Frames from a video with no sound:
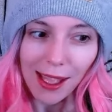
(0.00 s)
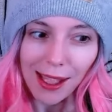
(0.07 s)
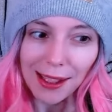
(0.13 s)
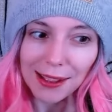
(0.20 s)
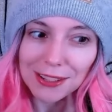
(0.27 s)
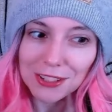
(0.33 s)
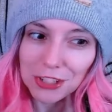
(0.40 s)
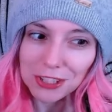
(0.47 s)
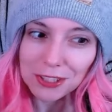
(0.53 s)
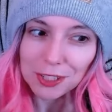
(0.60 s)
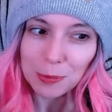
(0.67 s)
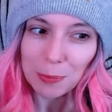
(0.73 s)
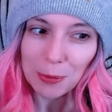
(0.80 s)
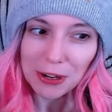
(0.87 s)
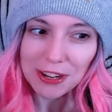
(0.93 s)
And she
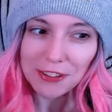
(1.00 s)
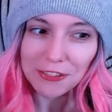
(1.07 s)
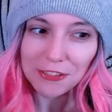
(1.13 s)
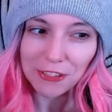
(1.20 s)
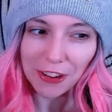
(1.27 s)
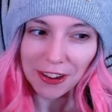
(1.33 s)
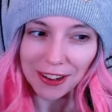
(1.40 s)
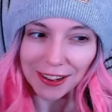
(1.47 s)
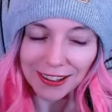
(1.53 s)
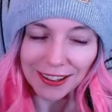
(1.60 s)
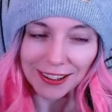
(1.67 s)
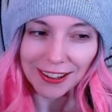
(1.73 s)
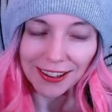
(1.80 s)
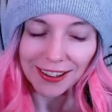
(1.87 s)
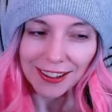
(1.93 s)
looks pretty
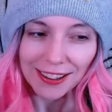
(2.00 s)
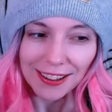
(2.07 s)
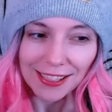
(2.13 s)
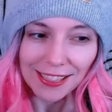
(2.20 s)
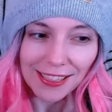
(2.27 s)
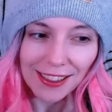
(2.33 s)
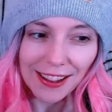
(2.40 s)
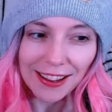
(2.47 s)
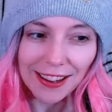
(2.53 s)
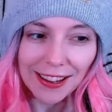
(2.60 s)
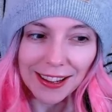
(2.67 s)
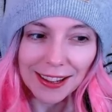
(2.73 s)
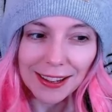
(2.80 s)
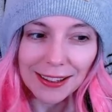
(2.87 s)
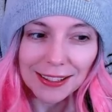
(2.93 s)
fun.
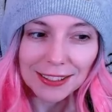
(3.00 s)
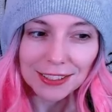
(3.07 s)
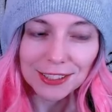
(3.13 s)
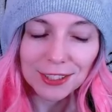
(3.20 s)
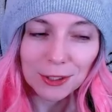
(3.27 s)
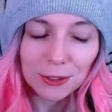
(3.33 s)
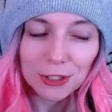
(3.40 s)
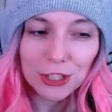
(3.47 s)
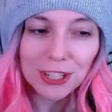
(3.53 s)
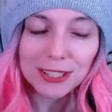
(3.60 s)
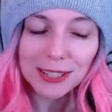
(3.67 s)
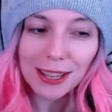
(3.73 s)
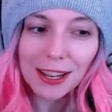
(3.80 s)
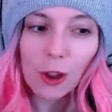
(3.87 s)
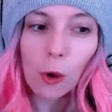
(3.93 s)
Like, so
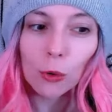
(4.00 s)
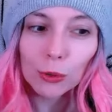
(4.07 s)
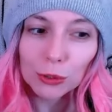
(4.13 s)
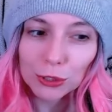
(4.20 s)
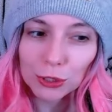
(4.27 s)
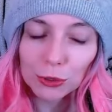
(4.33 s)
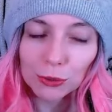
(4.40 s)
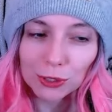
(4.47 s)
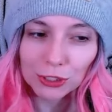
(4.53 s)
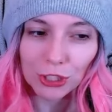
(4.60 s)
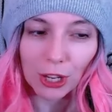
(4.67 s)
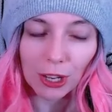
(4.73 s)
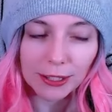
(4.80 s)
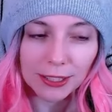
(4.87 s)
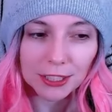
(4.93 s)
she's like old school
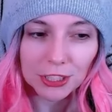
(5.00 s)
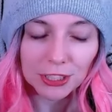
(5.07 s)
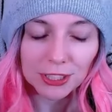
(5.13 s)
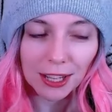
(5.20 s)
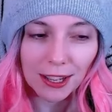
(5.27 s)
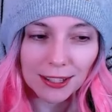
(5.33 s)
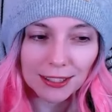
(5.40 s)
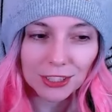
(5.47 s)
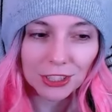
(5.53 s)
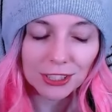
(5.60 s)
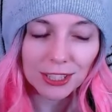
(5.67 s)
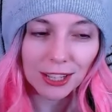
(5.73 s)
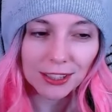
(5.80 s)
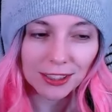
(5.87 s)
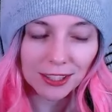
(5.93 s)
Johnny. She's got
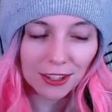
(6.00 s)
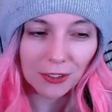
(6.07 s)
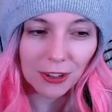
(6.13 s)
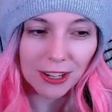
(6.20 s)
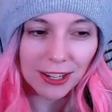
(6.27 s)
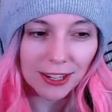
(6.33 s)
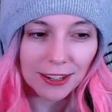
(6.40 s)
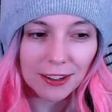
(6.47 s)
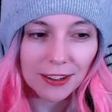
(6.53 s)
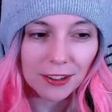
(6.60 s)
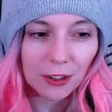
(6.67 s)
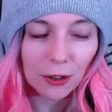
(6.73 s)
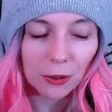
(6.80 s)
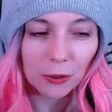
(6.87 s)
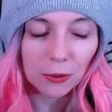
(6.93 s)
she's got the green, you
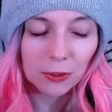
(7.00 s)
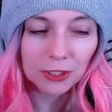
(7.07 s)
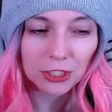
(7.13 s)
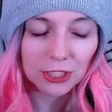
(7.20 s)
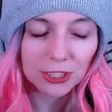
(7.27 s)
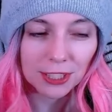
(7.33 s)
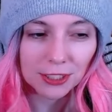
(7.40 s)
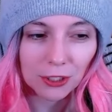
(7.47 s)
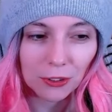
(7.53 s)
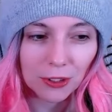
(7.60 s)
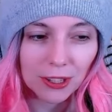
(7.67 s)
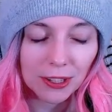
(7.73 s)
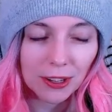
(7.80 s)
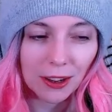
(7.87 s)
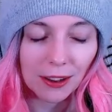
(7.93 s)
know, she's got the
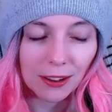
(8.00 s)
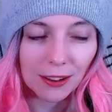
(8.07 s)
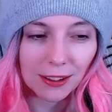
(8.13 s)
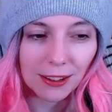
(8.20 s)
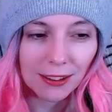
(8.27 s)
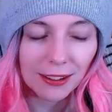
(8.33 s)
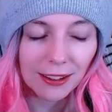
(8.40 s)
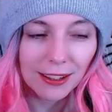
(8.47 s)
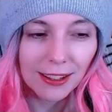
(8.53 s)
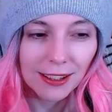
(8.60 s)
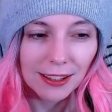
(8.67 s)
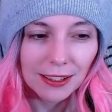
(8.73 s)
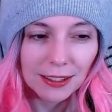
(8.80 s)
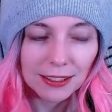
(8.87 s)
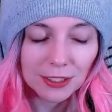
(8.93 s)
green, uh,
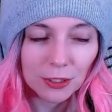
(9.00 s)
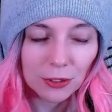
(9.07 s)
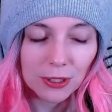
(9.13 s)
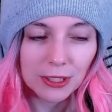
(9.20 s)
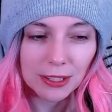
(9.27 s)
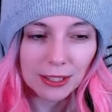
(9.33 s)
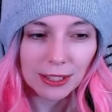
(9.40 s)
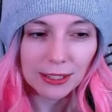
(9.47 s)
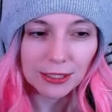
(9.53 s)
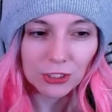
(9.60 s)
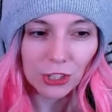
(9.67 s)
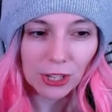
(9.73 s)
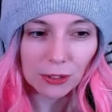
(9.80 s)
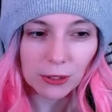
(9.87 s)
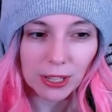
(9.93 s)
his green
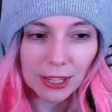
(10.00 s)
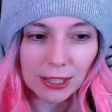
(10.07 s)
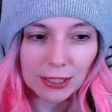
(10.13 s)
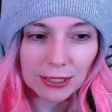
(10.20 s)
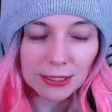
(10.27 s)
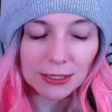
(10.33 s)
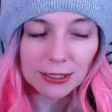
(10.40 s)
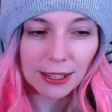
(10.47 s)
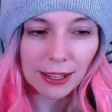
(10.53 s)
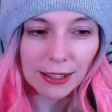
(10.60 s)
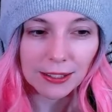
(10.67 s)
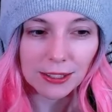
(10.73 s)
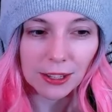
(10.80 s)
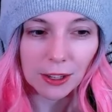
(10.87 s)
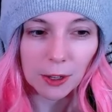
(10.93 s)
shadow kicks
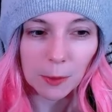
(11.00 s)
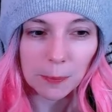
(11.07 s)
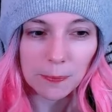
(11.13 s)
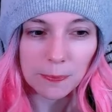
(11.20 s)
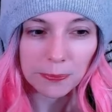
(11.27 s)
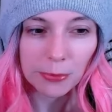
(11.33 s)
and um,